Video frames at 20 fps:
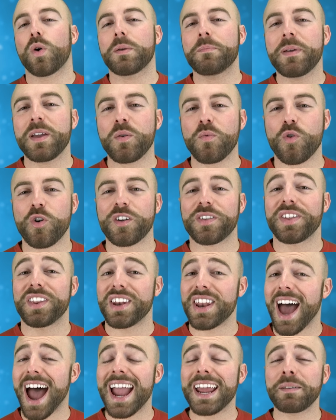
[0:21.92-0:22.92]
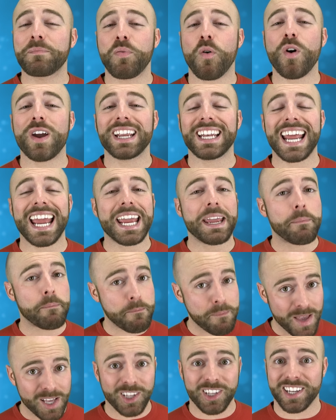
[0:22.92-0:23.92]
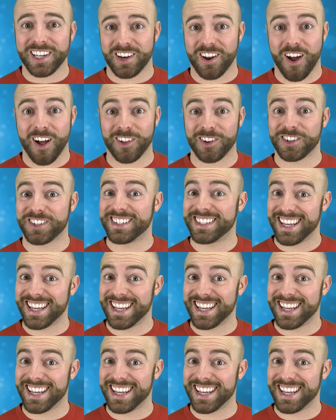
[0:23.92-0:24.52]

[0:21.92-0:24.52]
would be worth $9.8 million